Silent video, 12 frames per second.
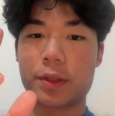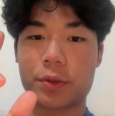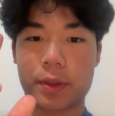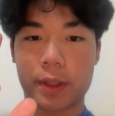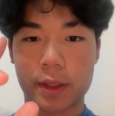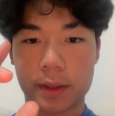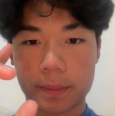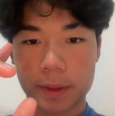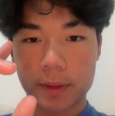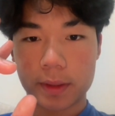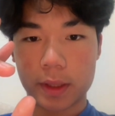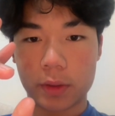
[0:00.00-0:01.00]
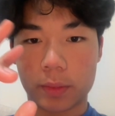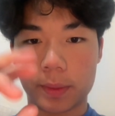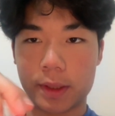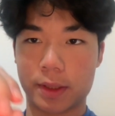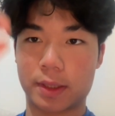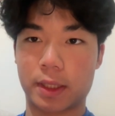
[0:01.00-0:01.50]
straight up, it will be
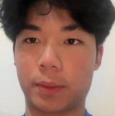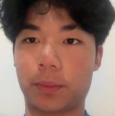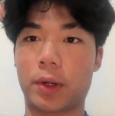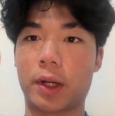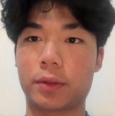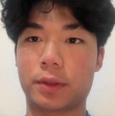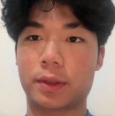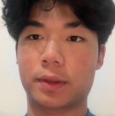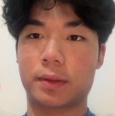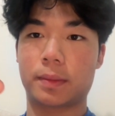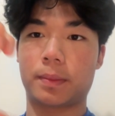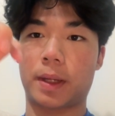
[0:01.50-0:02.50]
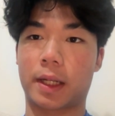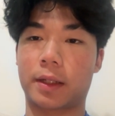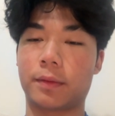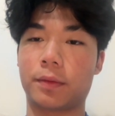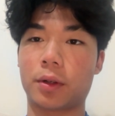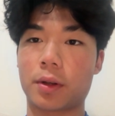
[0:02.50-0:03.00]
the same route back
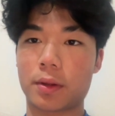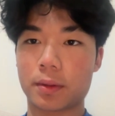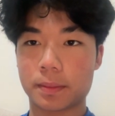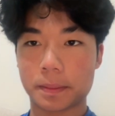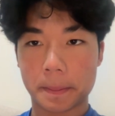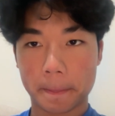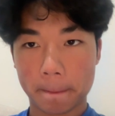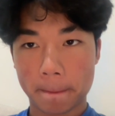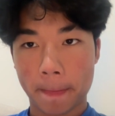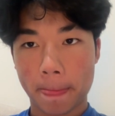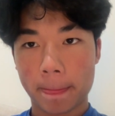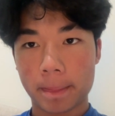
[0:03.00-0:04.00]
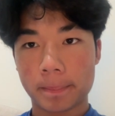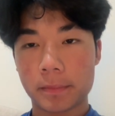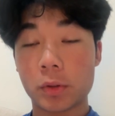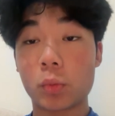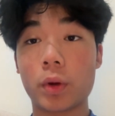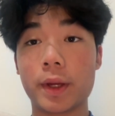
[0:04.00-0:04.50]
and forth,
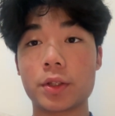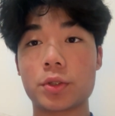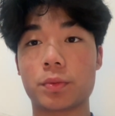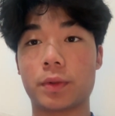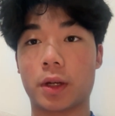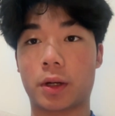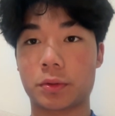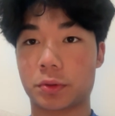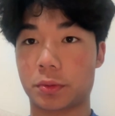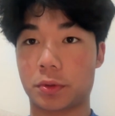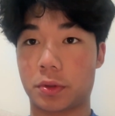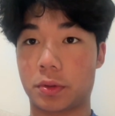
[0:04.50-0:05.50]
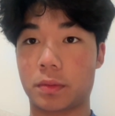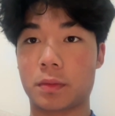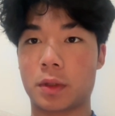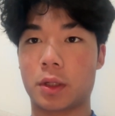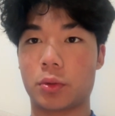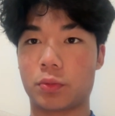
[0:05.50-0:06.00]
which we also know
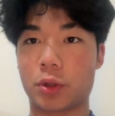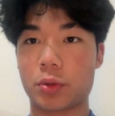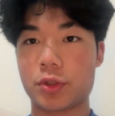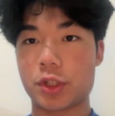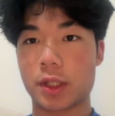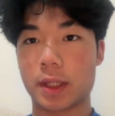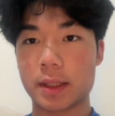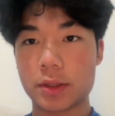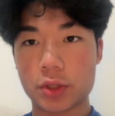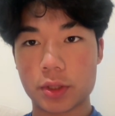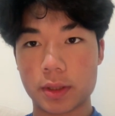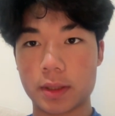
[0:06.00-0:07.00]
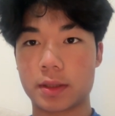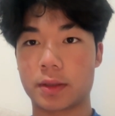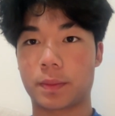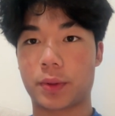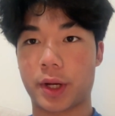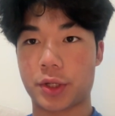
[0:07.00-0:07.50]
rho gh is the
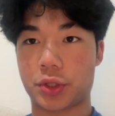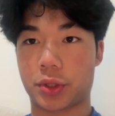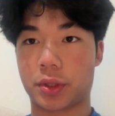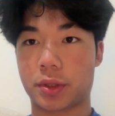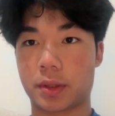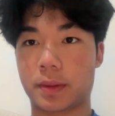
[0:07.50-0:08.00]
pressure.